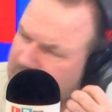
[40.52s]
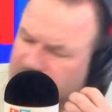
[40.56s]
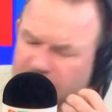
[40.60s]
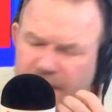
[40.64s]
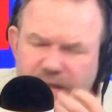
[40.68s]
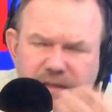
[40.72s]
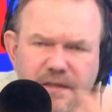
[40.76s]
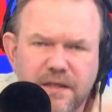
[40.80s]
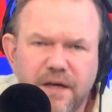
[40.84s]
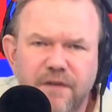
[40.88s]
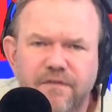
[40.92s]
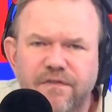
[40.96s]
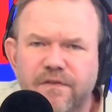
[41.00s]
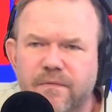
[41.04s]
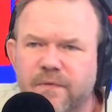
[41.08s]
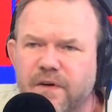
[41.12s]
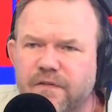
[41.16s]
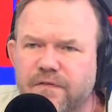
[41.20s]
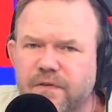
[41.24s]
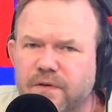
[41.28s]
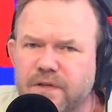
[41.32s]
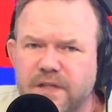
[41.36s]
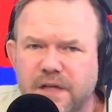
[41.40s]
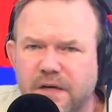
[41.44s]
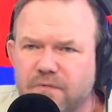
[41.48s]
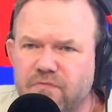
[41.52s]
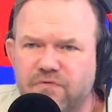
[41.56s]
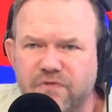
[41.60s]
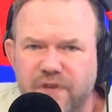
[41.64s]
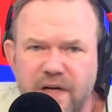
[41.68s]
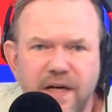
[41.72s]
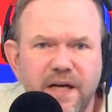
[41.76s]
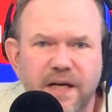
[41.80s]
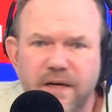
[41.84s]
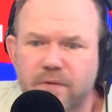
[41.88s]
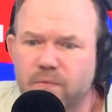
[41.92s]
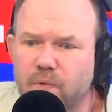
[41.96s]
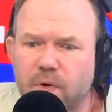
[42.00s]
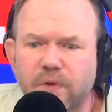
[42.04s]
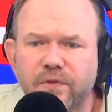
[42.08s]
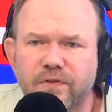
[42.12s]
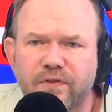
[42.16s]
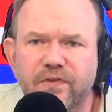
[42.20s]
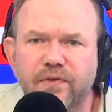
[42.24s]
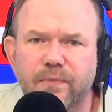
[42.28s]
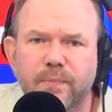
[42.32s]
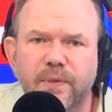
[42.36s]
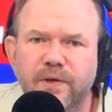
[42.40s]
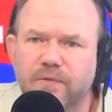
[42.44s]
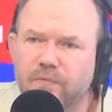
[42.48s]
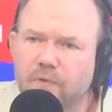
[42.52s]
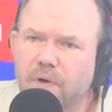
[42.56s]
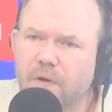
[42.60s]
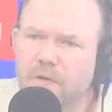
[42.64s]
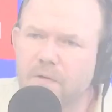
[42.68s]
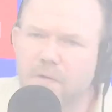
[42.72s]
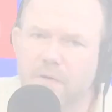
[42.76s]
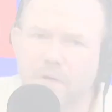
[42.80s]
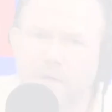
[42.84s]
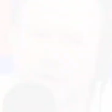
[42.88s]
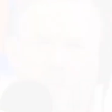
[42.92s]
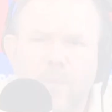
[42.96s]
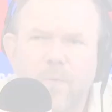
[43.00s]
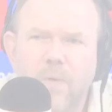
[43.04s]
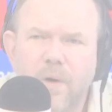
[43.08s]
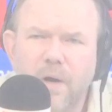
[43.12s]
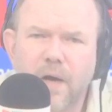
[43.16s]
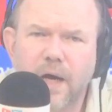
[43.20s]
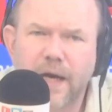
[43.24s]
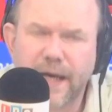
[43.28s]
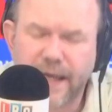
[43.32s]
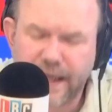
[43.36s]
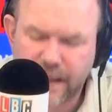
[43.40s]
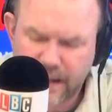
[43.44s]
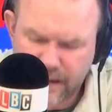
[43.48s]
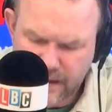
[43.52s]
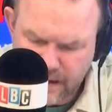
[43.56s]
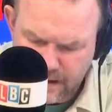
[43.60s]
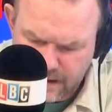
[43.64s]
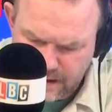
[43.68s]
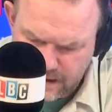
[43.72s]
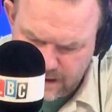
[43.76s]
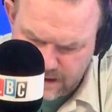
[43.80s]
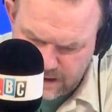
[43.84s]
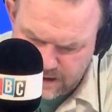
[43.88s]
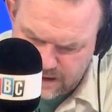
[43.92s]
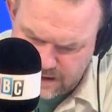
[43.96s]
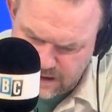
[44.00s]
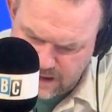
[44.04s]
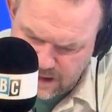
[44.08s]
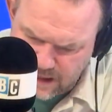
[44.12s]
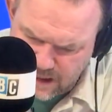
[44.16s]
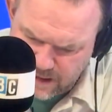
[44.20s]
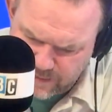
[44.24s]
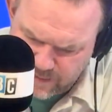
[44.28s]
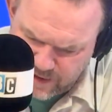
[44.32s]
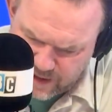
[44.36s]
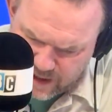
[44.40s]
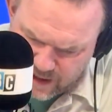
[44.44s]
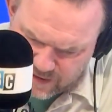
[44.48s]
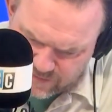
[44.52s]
mean, you can tell from my voice, I really want to be wrong. Why is the Labour